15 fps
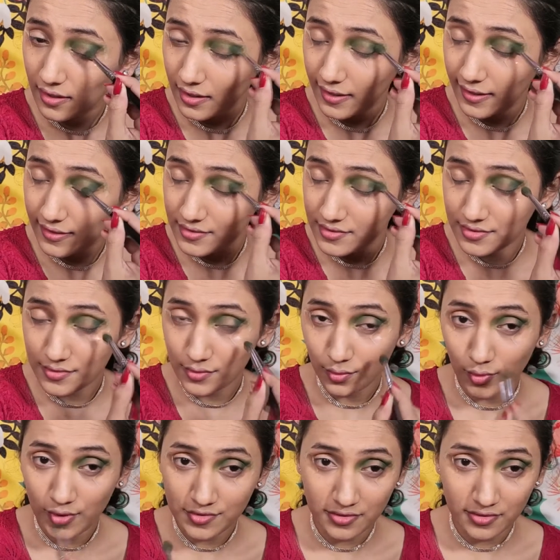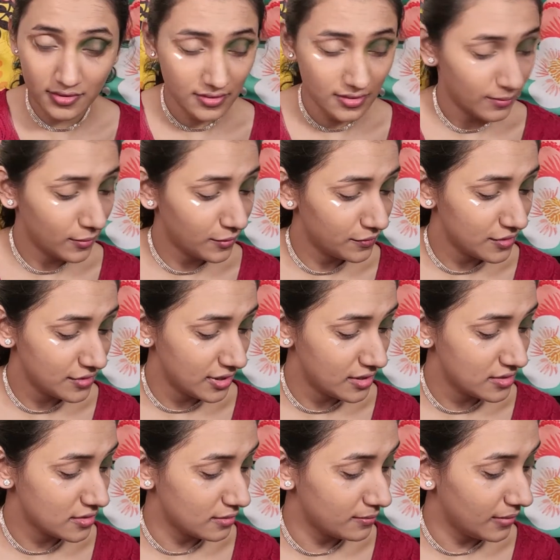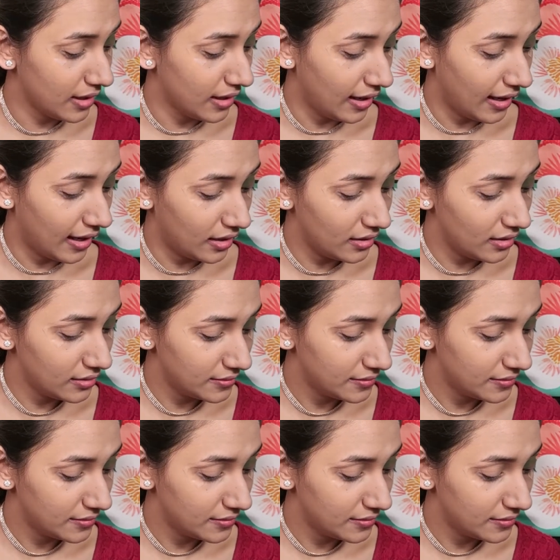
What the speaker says: I had just watched some of the shades on my hand,